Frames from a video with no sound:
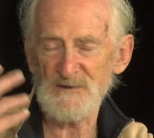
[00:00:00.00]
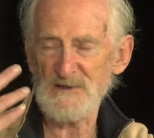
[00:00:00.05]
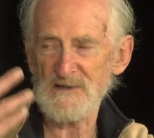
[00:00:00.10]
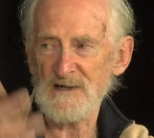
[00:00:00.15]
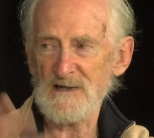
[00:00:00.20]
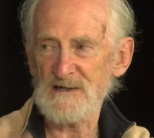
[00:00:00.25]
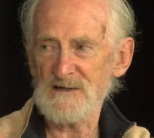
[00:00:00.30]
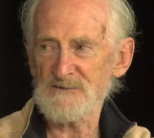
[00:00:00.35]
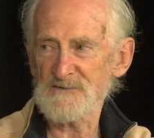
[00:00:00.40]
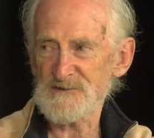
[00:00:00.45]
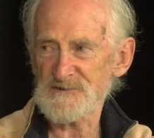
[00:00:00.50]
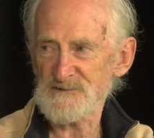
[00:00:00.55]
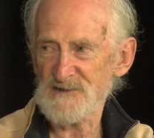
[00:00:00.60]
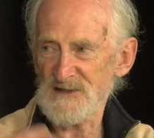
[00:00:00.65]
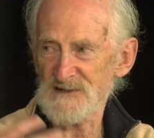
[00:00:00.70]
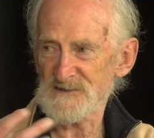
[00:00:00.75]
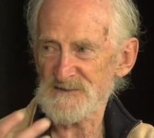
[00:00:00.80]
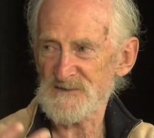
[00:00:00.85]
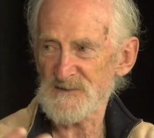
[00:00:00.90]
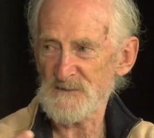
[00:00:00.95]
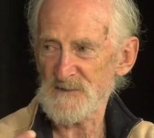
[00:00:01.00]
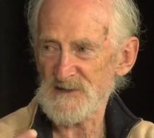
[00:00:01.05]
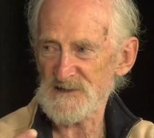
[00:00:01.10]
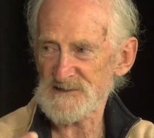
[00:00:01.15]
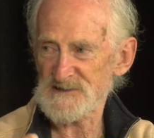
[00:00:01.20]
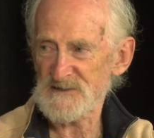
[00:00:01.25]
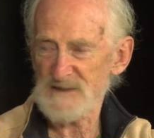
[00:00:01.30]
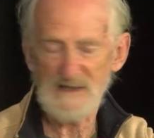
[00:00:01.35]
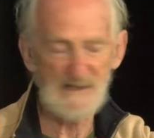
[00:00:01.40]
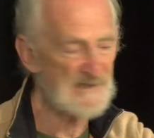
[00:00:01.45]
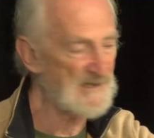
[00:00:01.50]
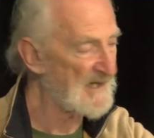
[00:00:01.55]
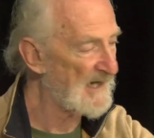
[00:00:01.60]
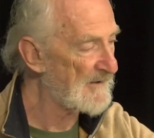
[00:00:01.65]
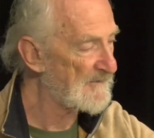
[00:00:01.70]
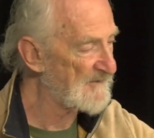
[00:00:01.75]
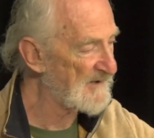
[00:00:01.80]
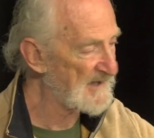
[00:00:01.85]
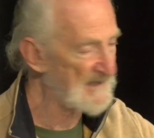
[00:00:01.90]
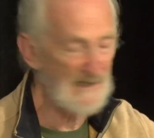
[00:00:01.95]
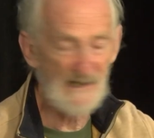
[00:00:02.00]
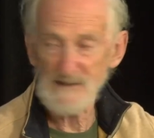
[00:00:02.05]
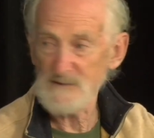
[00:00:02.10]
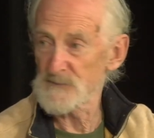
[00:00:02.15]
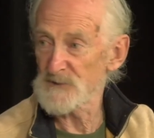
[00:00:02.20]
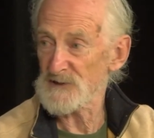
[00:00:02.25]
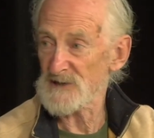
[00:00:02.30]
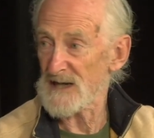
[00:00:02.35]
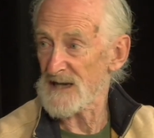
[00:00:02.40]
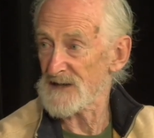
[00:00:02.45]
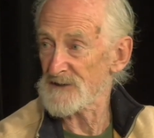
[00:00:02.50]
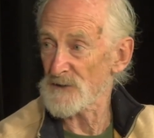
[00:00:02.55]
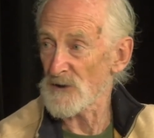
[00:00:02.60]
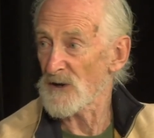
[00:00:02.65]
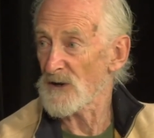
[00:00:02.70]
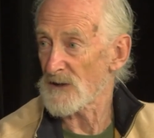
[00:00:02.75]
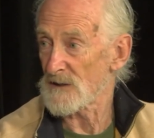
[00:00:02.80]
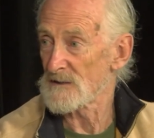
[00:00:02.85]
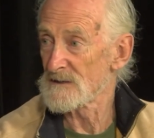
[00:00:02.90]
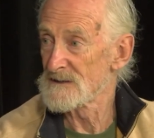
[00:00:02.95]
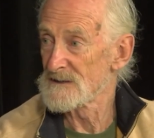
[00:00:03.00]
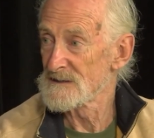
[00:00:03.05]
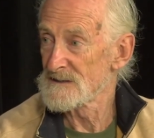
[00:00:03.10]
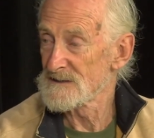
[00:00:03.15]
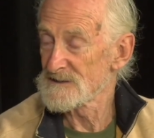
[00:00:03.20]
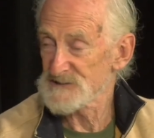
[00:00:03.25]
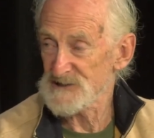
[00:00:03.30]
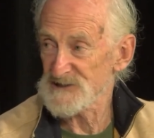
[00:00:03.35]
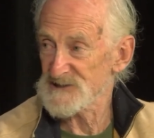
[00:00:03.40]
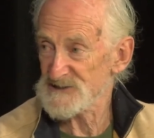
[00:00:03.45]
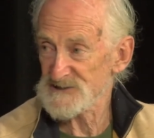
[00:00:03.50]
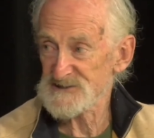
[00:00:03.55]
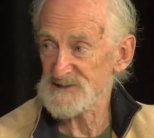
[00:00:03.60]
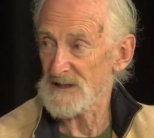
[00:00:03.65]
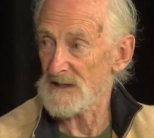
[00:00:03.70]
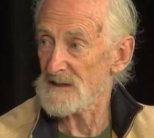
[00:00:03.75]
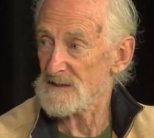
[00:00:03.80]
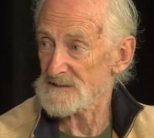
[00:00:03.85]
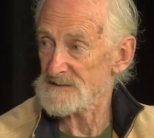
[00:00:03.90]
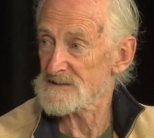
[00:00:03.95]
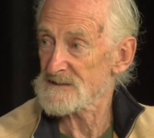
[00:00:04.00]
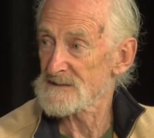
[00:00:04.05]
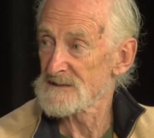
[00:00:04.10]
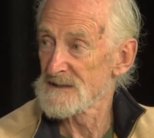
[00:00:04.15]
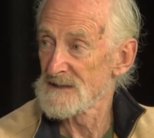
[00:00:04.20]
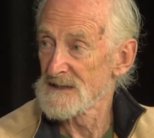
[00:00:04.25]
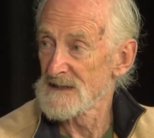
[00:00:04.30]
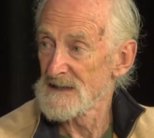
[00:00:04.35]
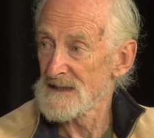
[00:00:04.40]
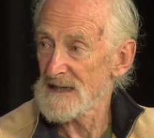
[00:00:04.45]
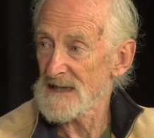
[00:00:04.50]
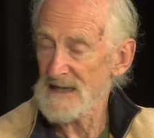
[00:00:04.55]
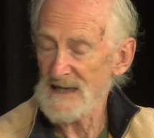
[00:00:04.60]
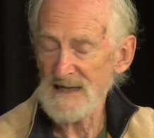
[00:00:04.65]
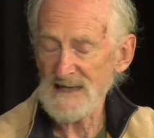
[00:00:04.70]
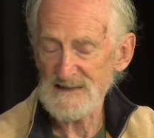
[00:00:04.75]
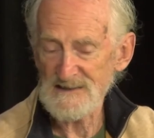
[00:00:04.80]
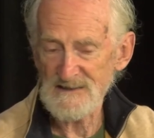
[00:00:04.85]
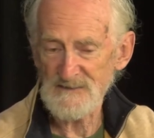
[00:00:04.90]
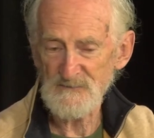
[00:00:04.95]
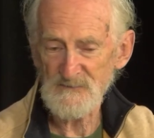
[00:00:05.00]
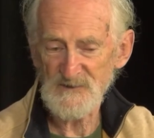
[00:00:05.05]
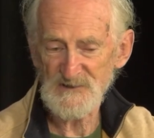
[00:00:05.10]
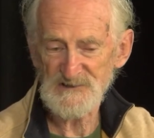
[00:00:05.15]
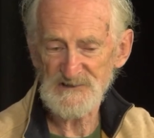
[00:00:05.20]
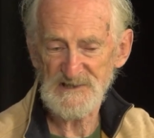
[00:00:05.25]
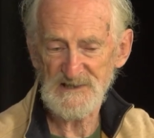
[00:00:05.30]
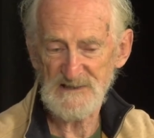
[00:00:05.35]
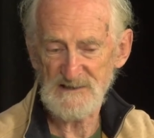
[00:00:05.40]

a kind of a transformation. It's not written in the book at all. Mm -hmm. She just does. Right. And then when she